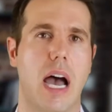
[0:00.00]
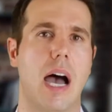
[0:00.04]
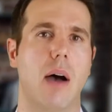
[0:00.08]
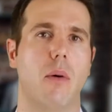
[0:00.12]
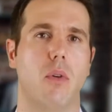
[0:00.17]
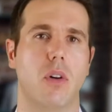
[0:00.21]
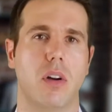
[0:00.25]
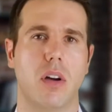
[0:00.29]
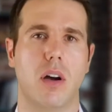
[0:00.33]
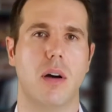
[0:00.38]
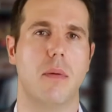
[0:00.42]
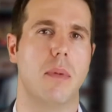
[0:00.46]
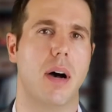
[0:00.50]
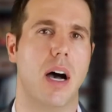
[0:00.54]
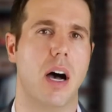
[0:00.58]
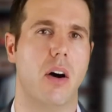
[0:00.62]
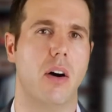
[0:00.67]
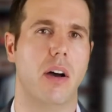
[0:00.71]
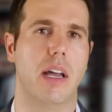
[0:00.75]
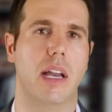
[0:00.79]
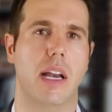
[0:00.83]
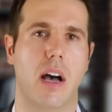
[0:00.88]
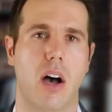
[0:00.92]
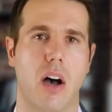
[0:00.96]
I will come
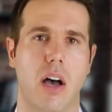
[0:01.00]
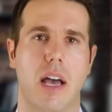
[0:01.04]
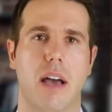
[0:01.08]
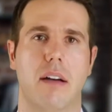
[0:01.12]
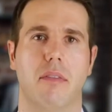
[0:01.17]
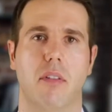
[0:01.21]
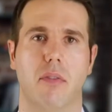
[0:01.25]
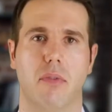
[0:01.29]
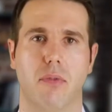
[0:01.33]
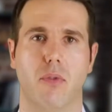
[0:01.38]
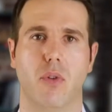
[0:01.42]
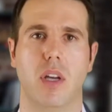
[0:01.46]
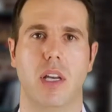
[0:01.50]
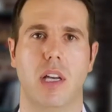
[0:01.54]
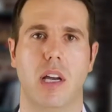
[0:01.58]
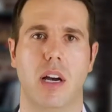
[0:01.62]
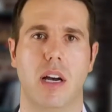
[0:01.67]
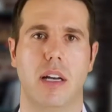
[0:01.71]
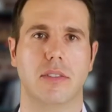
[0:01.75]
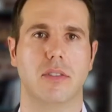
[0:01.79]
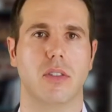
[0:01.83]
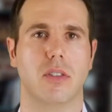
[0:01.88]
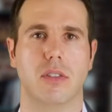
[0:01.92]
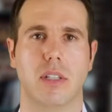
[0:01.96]
out and I'll have a free
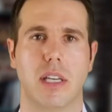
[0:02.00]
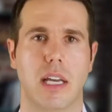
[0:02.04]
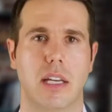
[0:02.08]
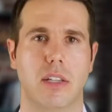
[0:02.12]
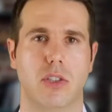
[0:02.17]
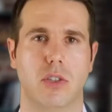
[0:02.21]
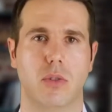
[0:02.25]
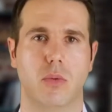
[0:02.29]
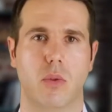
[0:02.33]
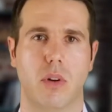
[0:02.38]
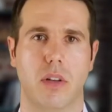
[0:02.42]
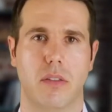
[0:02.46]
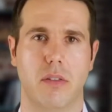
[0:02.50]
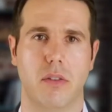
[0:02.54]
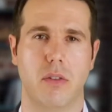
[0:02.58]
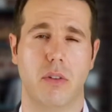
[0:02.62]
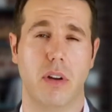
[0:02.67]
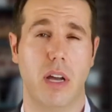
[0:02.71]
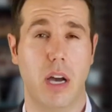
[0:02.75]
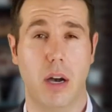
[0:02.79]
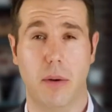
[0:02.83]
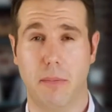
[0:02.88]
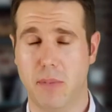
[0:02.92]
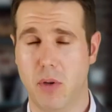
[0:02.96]
consultation with you
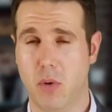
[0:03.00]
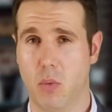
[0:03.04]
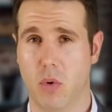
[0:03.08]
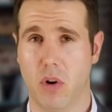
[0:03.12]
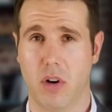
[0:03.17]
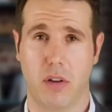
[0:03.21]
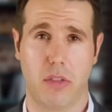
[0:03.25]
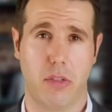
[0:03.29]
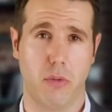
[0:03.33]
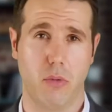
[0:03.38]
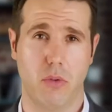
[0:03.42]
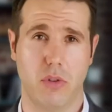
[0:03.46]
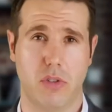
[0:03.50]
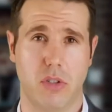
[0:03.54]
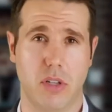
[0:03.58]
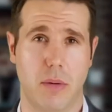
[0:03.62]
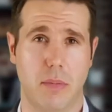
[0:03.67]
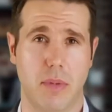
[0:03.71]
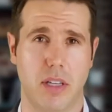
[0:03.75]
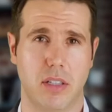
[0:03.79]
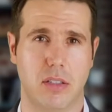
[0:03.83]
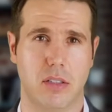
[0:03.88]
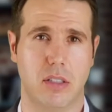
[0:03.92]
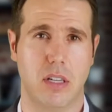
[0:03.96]
and help you work through some
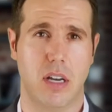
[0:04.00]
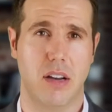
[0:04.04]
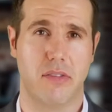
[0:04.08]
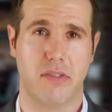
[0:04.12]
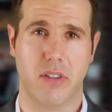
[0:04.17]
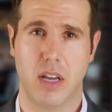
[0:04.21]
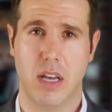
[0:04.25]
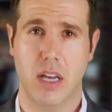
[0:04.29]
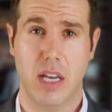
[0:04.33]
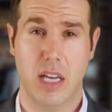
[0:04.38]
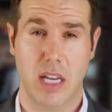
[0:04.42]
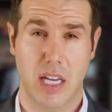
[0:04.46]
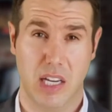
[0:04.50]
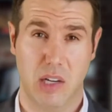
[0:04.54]
of this stuff.